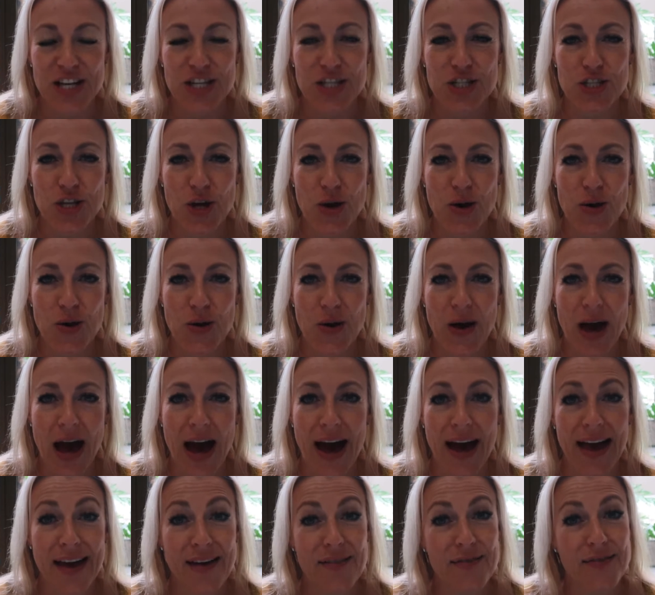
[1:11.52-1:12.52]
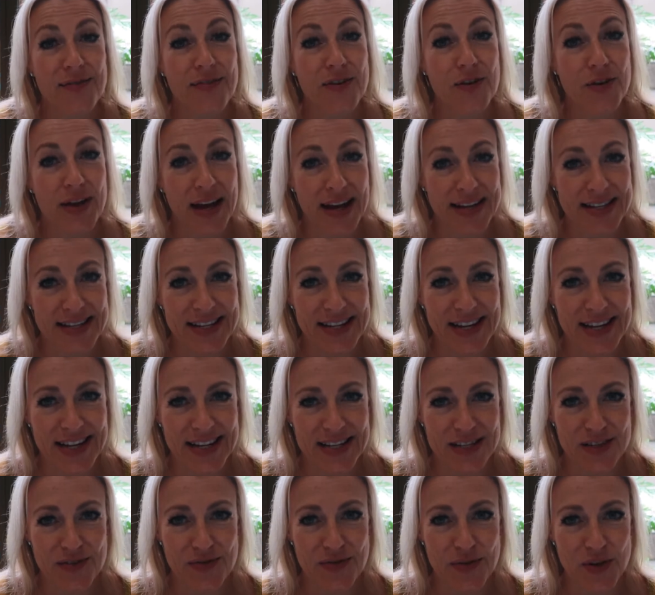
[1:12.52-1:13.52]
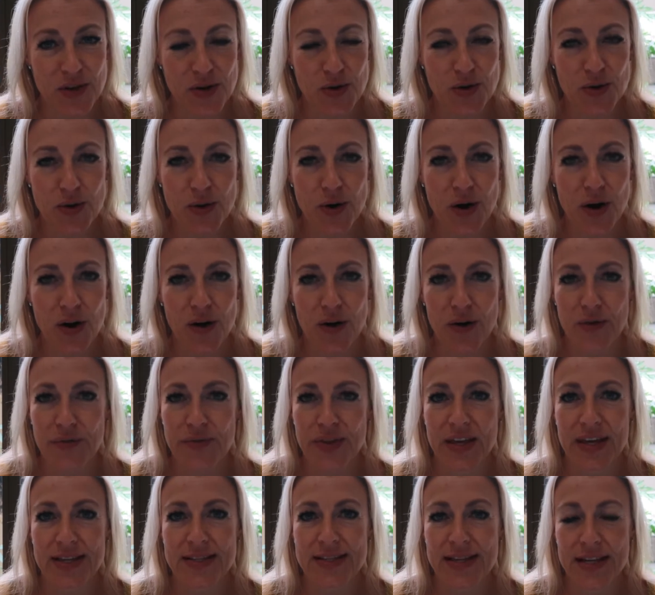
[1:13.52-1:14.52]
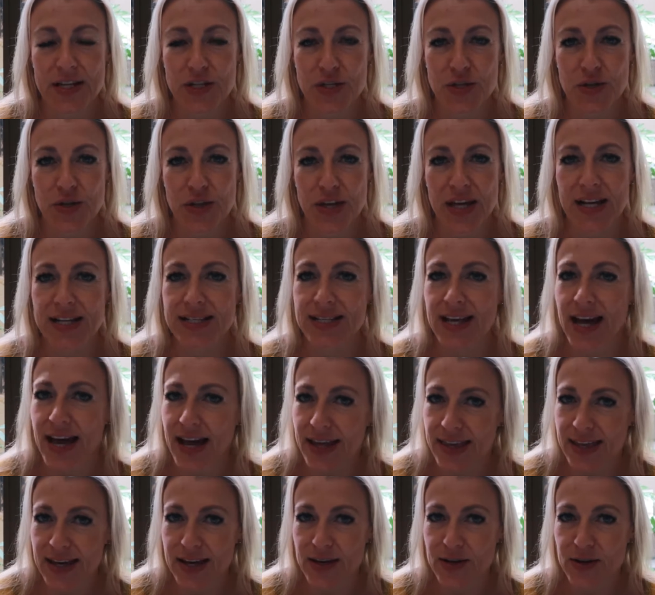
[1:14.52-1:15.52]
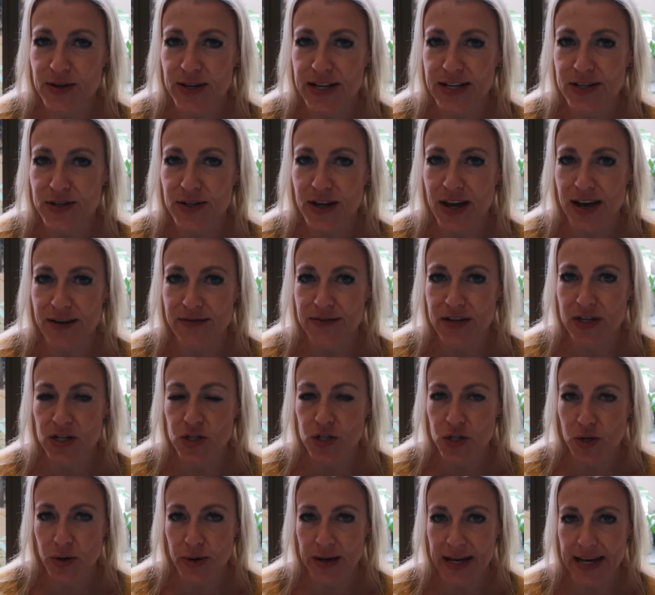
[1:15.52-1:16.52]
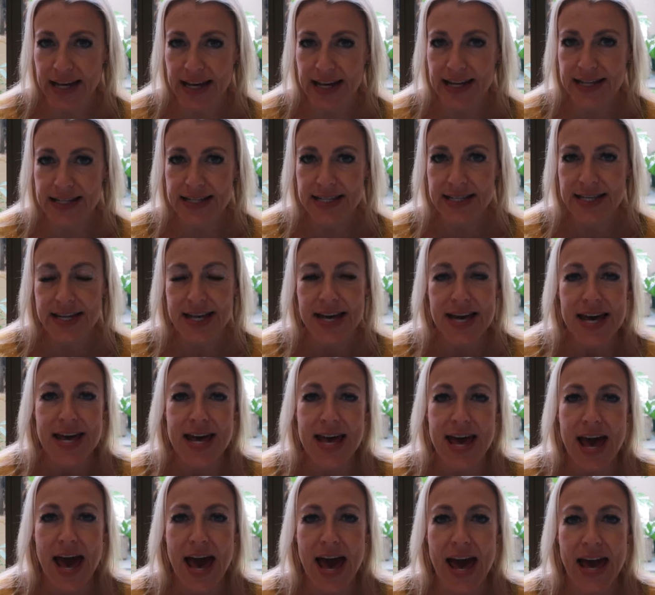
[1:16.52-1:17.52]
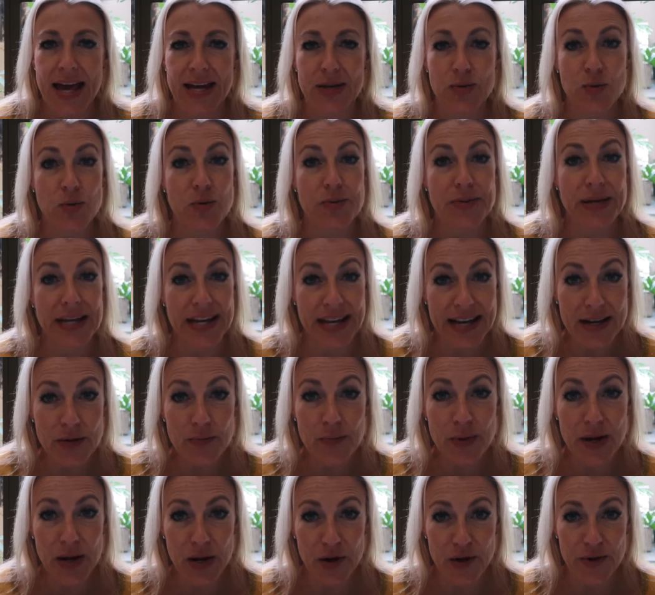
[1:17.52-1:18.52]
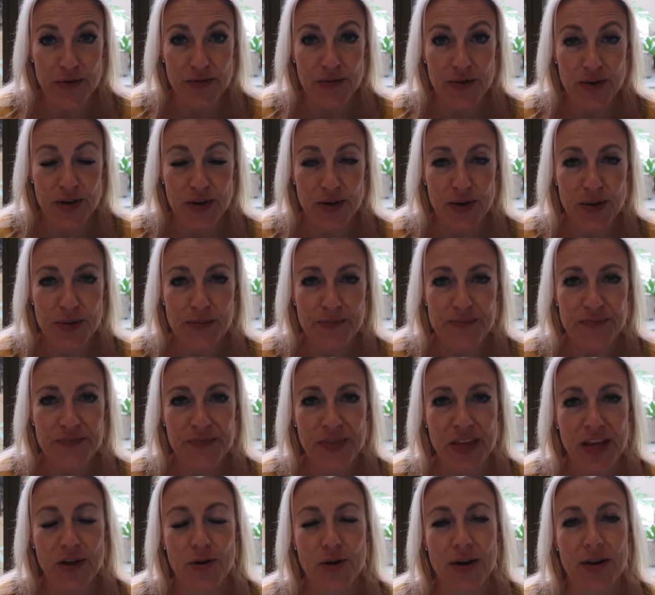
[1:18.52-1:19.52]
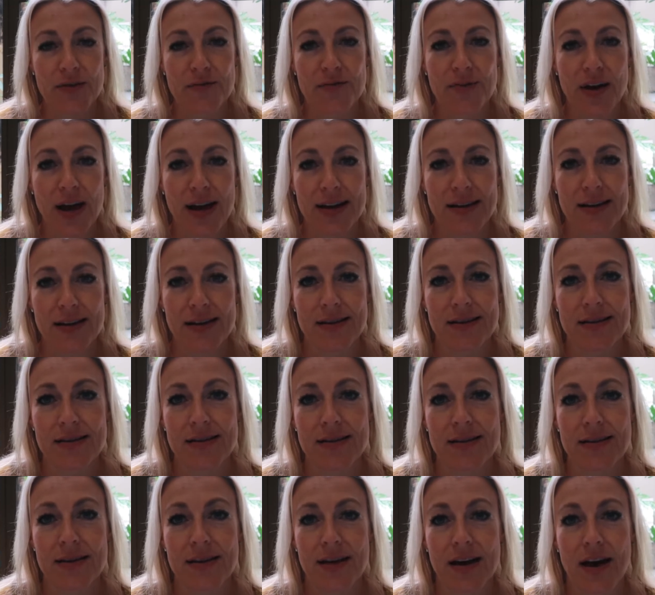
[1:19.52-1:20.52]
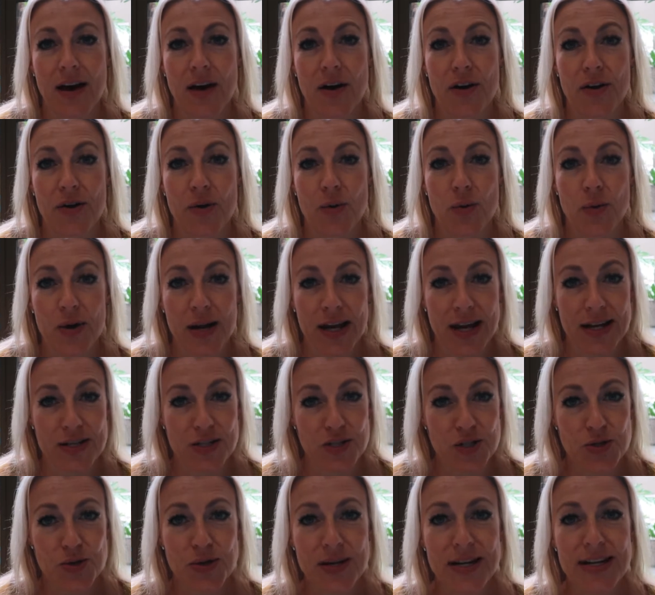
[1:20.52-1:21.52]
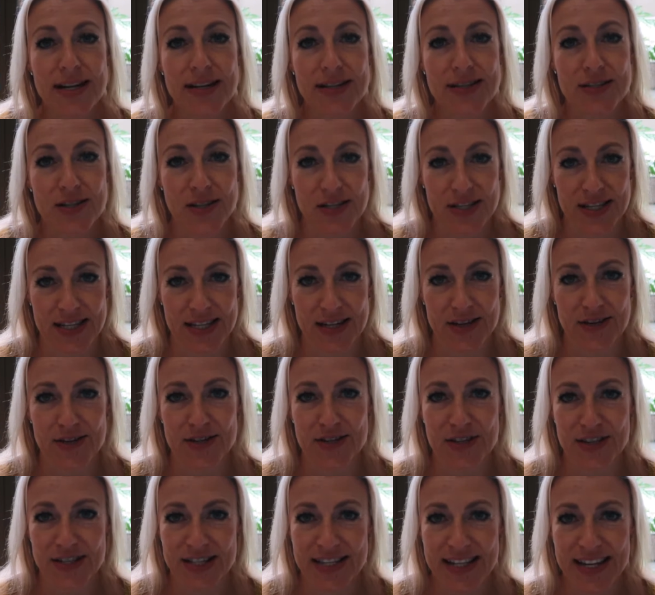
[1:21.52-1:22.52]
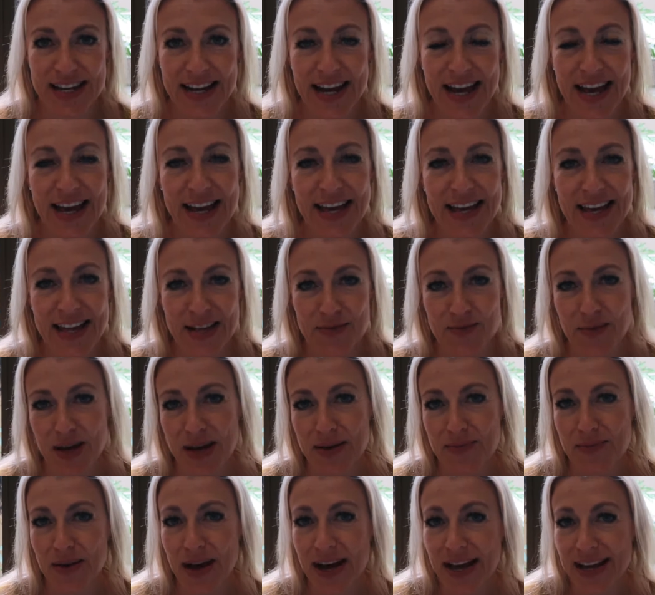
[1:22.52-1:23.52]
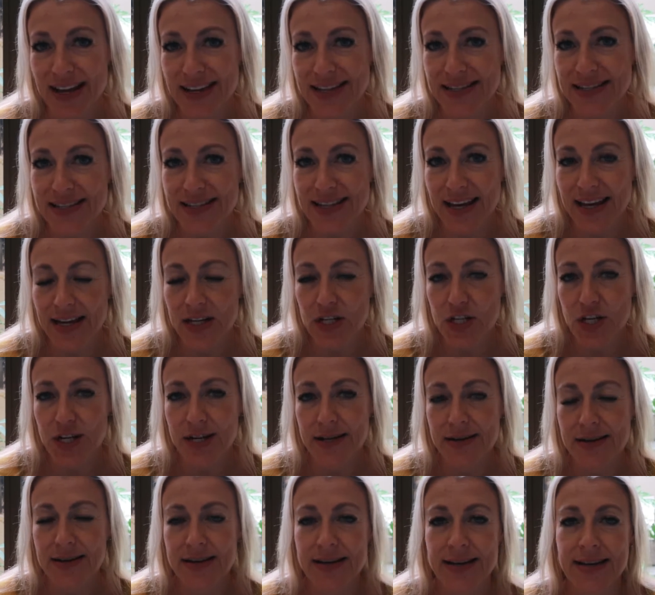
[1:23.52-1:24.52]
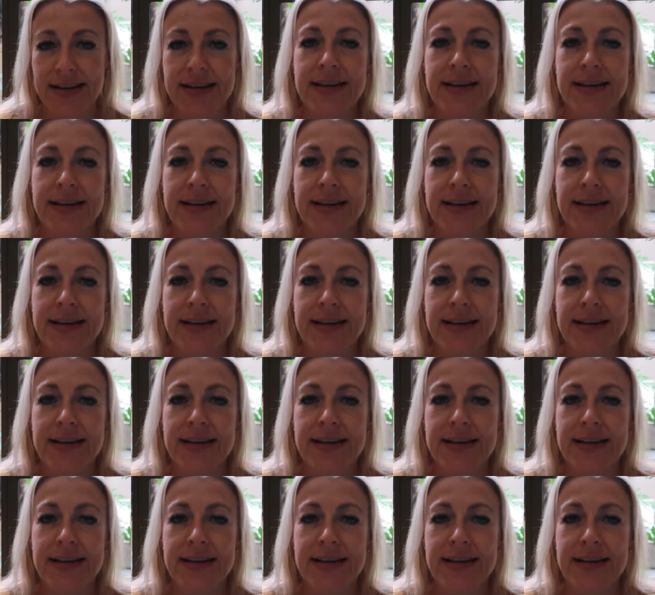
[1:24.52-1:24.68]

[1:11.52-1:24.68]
So I have created a list for you of the essential things I think you need to have in a sewing kit. It will be linked below for you. You can find it on organizedjoy.co.za in my list section.